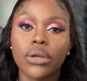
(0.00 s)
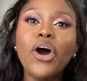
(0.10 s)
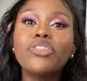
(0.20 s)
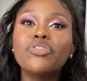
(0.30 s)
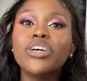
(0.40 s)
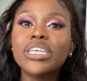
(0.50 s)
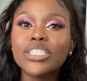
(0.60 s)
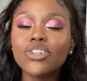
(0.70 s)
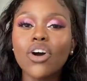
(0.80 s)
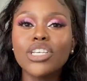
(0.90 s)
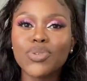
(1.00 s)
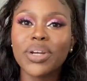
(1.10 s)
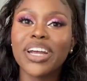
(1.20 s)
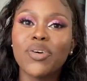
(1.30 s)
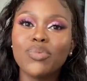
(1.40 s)
Oh, this last
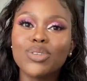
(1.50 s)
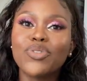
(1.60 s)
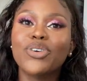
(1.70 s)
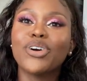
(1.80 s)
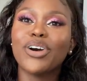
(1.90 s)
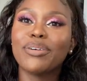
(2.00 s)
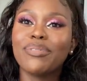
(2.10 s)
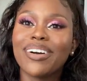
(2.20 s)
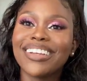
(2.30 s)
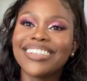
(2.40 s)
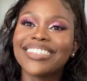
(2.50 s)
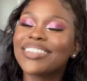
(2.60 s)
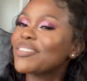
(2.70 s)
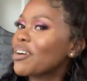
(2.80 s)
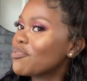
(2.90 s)
one, I almost forgot about it.
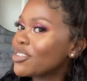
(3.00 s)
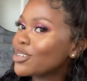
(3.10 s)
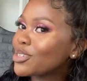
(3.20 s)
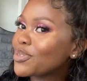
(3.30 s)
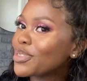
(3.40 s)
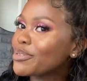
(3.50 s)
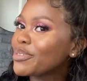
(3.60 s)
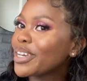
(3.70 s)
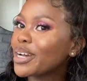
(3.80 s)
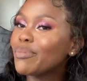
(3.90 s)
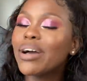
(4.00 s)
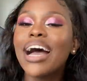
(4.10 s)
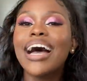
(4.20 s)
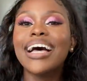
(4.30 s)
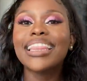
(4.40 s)
Anyway, I'm finished with the makeup.
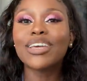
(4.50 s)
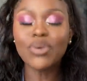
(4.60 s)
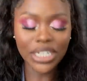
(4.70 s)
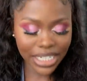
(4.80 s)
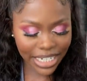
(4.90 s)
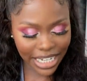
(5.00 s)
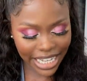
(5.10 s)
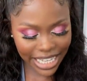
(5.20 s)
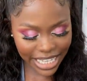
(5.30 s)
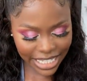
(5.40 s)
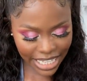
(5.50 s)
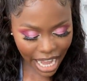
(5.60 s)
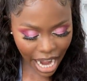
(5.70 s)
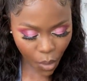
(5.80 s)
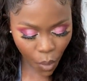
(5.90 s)
The question is,
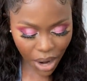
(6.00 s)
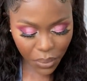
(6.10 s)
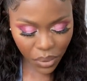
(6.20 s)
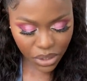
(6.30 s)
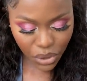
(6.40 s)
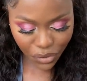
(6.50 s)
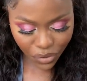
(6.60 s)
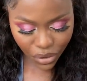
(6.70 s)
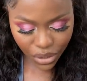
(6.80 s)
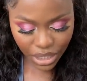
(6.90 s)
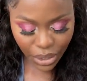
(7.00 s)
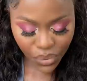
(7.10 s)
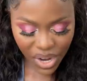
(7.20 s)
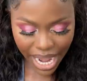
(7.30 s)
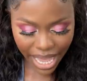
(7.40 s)
what was your first
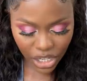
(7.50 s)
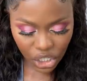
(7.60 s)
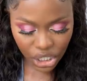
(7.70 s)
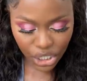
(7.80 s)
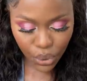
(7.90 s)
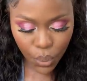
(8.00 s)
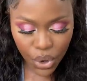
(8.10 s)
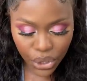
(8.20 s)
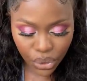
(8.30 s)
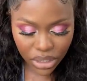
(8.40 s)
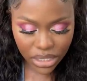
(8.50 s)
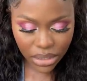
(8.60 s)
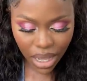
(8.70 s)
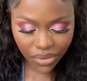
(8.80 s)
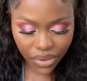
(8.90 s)
reaction when you
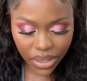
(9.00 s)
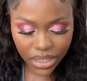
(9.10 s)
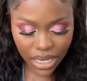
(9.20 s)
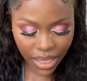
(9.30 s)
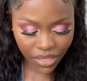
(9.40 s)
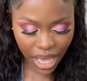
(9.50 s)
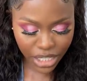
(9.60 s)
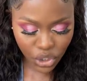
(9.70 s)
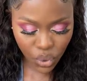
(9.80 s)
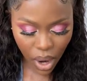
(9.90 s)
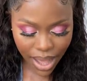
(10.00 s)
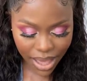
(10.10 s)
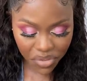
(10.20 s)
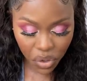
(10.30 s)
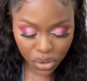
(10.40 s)
discovered that you are
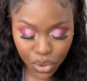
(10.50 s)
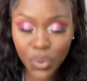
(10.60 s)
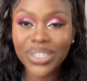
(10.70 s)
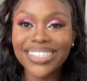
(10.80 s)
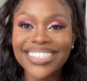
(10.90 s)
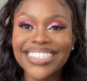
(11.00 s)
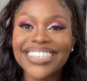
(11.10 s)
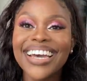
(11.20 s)
having twins?